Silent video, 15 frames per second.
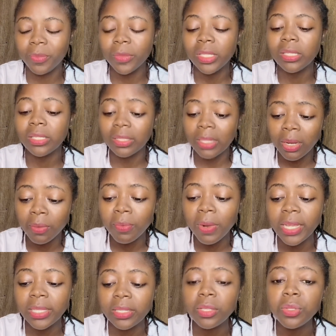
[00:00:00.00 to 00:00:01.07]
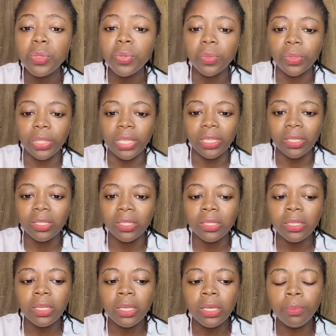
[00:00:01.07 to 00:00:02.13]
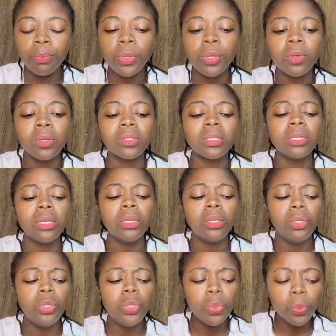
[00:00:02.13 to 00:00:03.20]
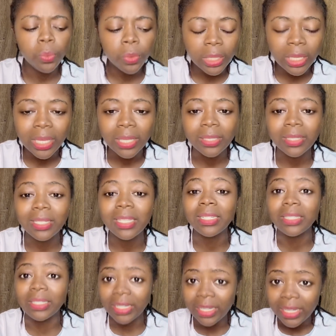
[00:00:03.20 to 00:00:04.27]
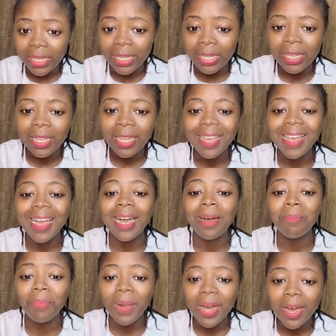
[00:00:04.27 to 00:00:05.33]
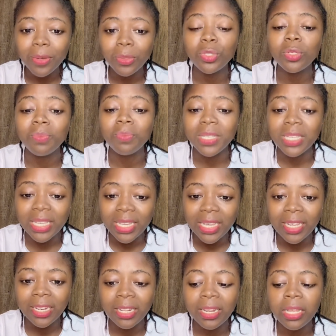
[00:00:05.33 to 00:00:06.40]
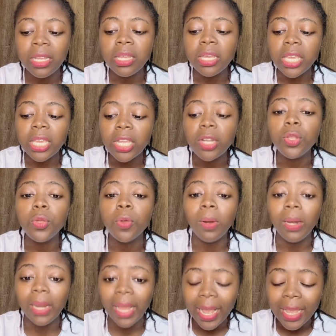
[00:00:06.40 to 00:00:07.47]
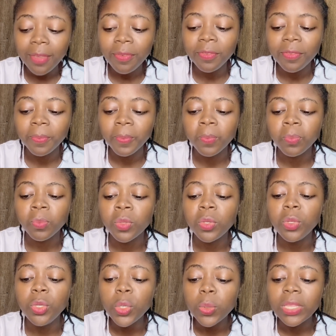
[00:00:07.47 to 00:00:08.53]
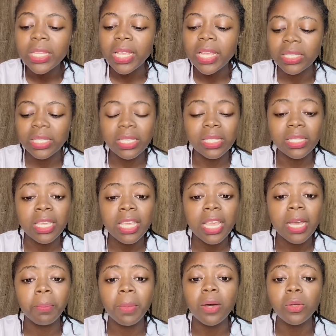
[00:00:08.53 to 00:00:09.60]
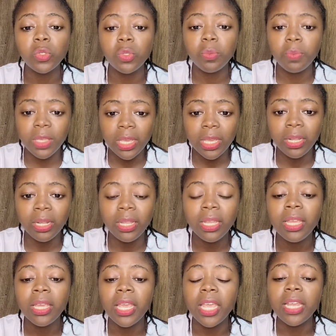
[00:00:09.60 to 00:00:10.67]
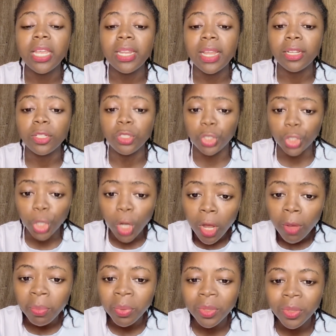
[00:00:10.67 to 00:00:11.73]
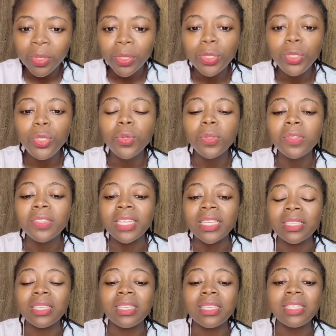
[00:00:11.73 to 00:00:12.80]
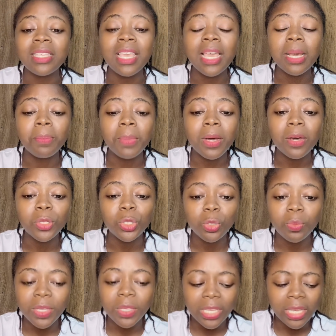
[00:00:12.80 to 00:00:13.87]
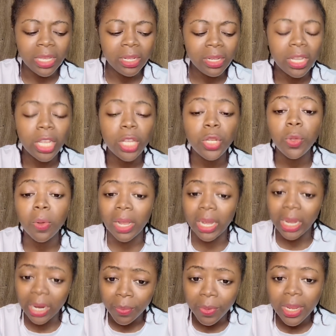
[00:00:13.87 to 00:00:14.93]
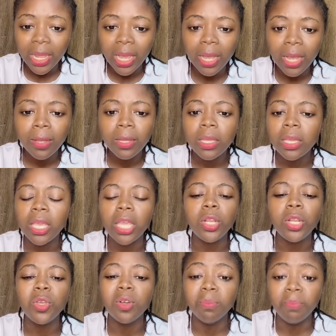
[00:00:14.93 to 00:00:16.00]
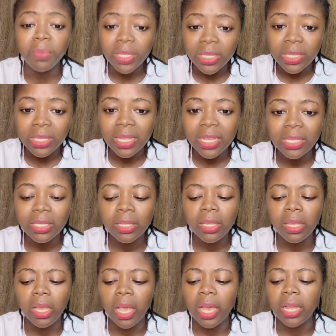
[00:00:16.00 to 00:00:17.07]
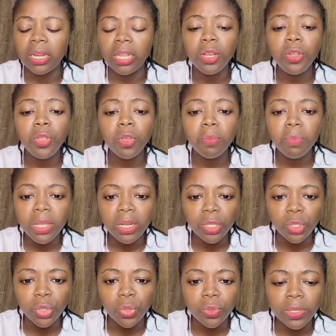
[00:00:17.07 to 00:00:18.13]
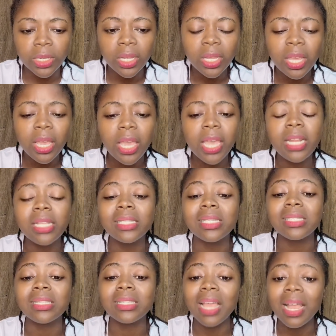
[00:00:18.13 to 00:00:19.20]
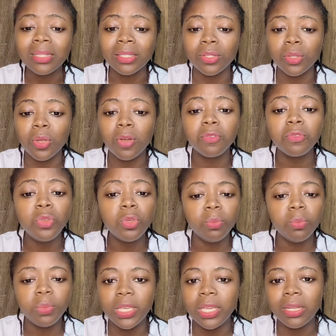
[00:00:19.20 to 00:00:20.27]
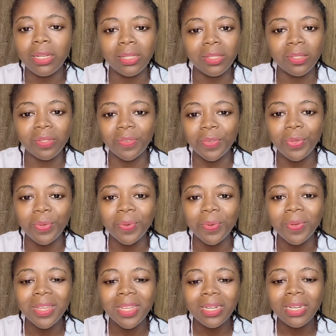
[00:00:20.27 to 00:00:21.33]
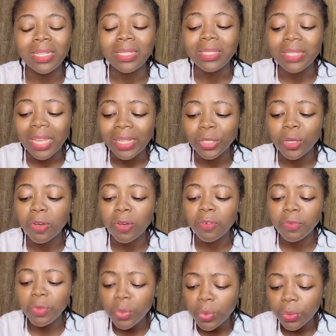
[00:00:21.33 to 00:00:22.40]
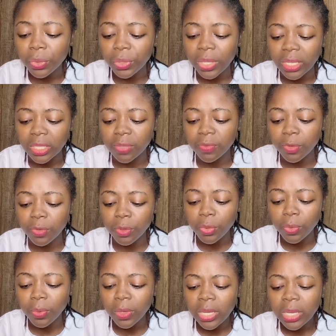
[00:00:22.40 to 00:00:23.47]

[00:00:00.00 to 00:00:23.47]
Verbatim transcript: Start writing new things because new things is he about to begin in your life. New things is he about to begin in that job. New things is he about to begin in your career, in your business, and in your ministry. It is the start of new beginnings for you the start of new things for you.